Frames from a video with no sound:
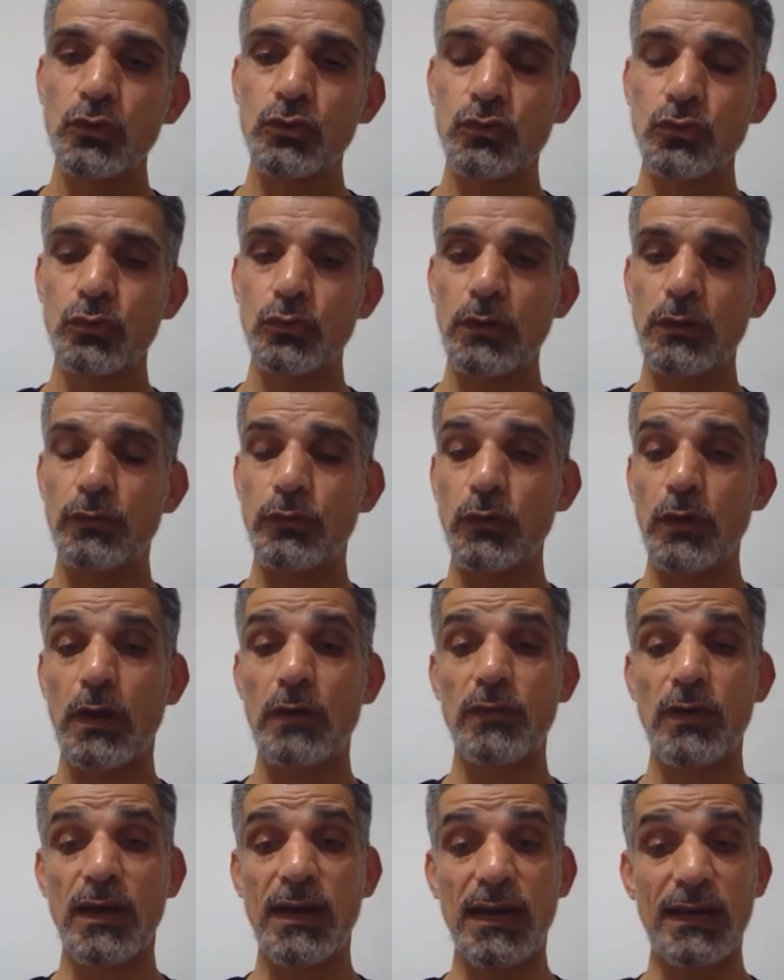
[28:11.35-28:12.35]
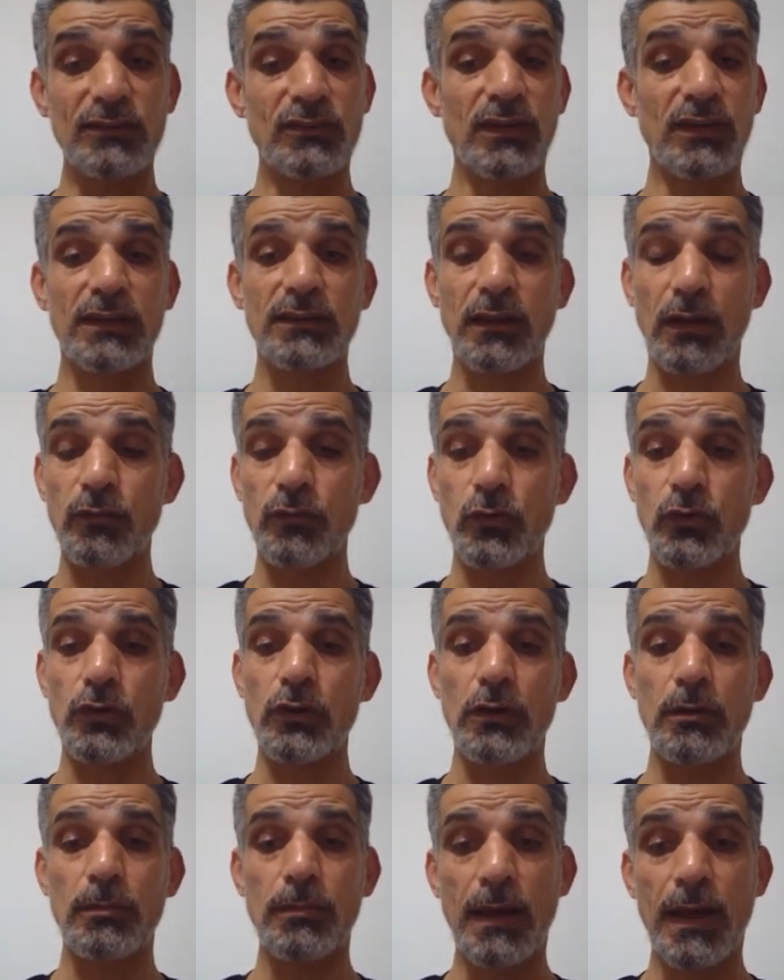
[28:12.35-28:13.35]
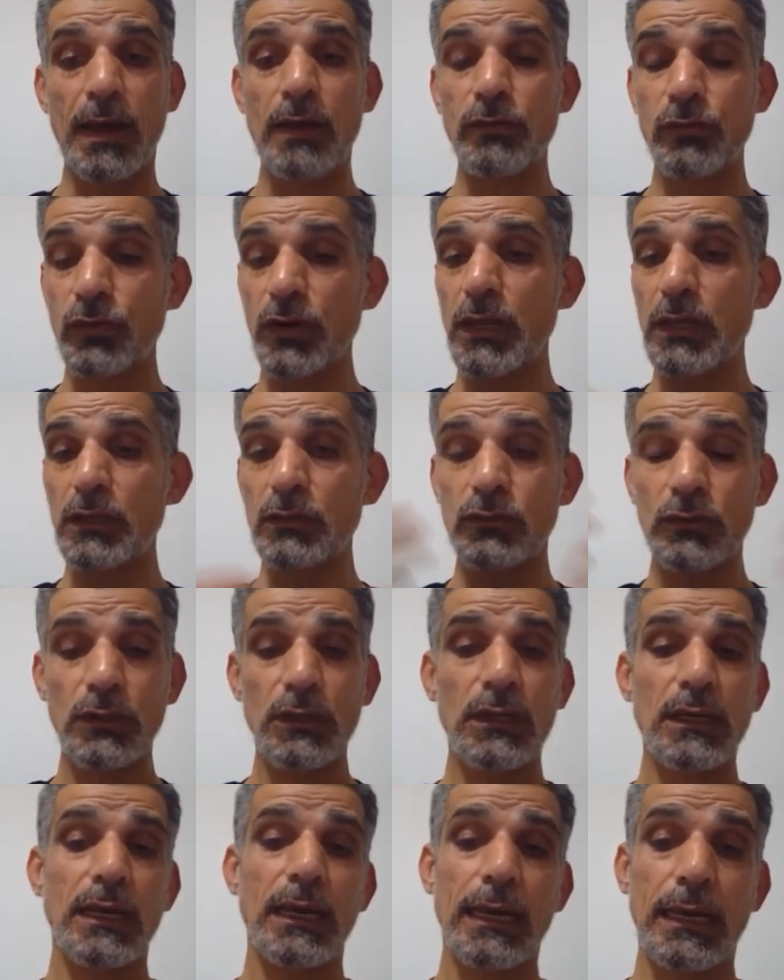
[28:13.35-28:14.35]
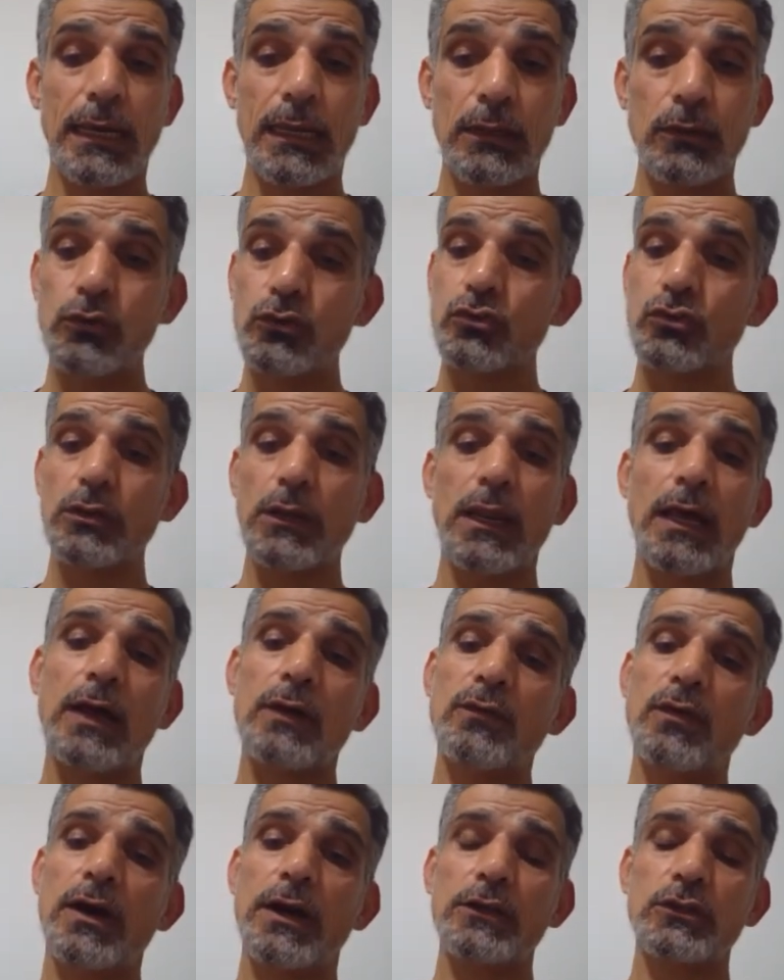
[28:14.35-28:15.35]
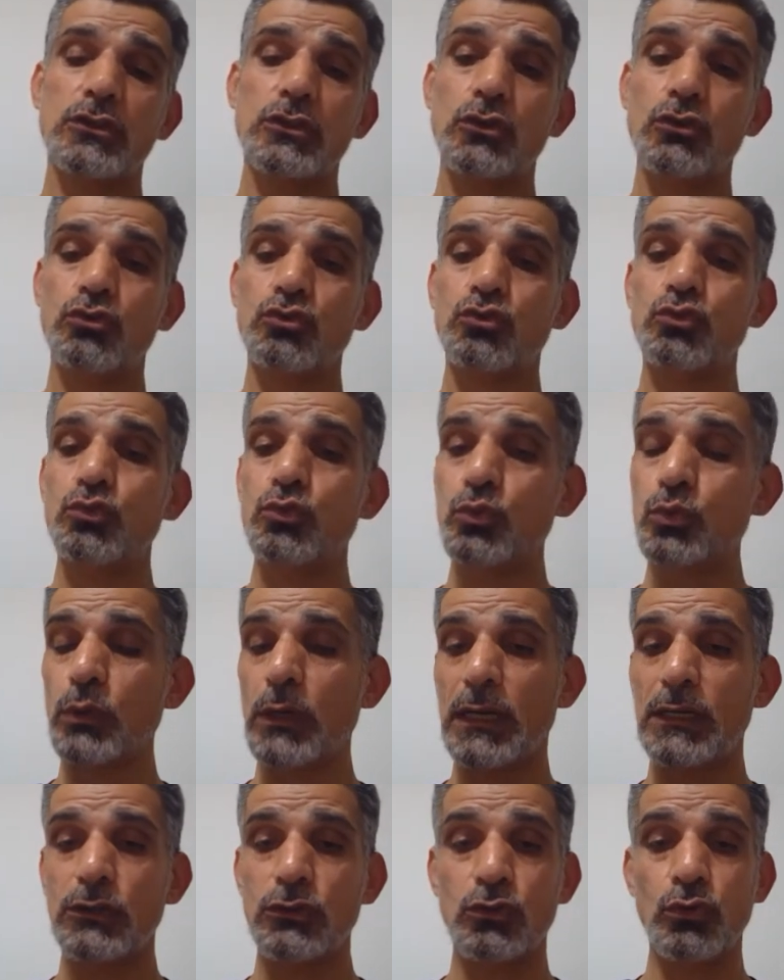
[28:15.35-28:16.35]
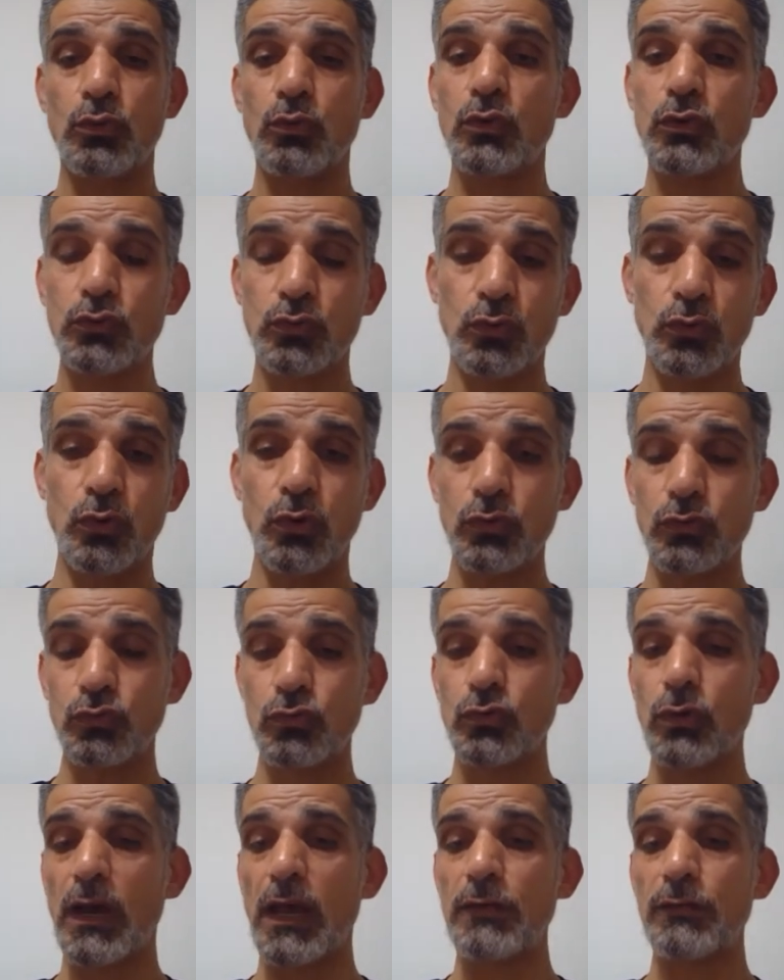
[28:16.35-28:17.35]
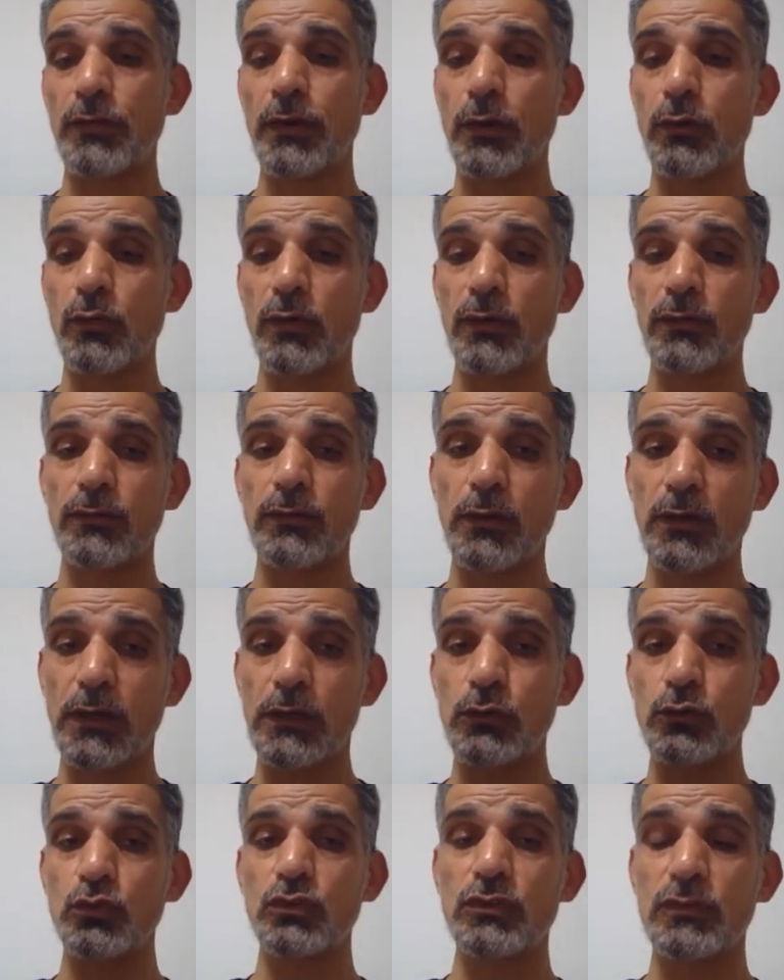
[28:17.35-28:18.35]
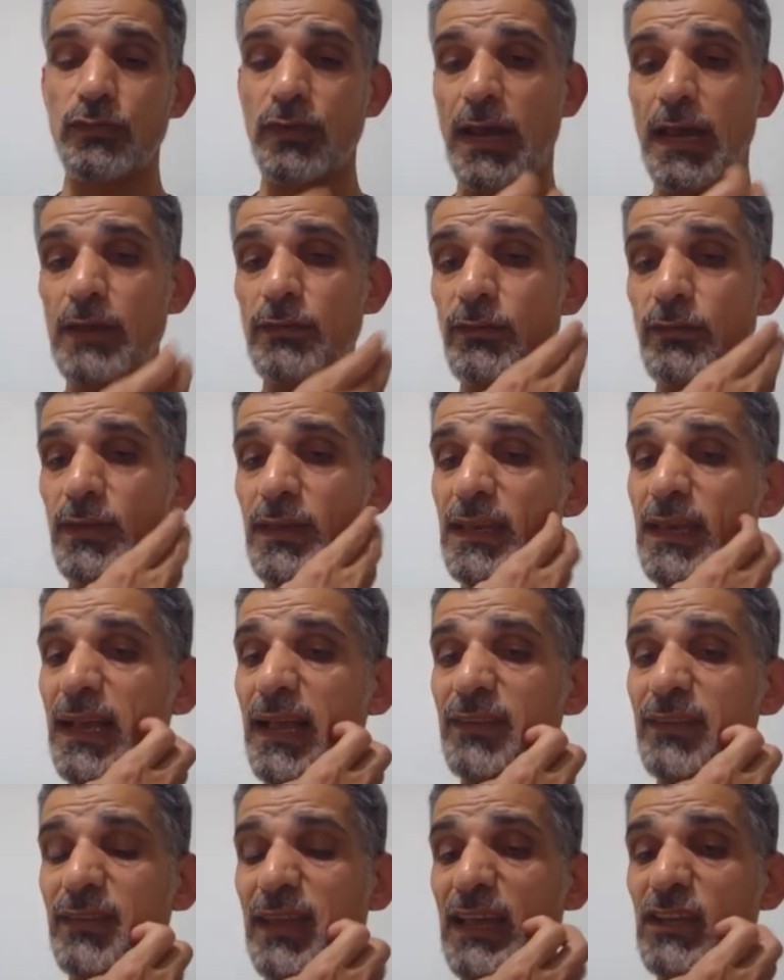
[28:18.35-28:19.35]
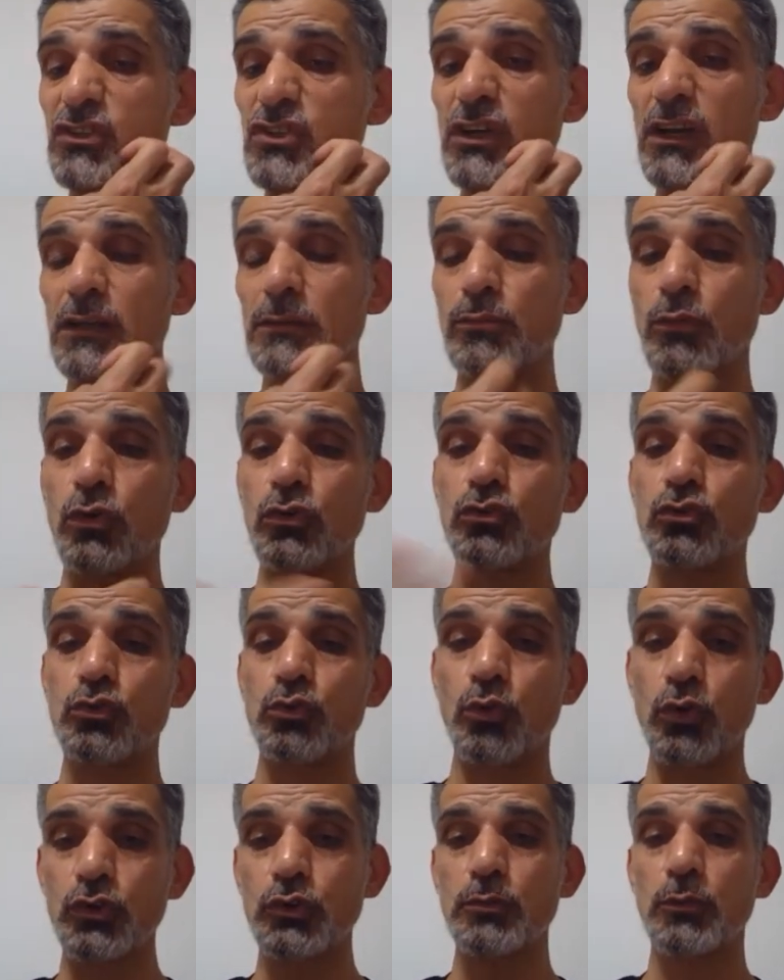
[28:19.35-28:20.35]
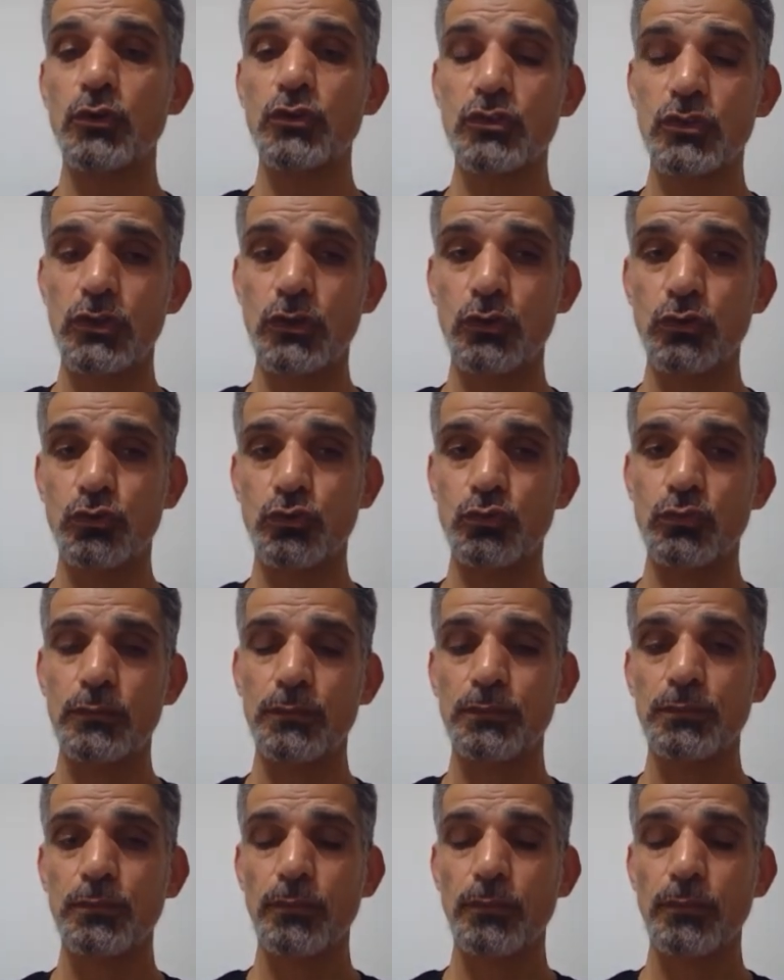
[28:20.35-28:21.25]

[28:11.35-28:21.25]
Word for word: So if you have a high tidal volume, high rate, and you still have high CO2 and you don't want to go to high frequency, you can use Vive as adjunct mode to wash more CO2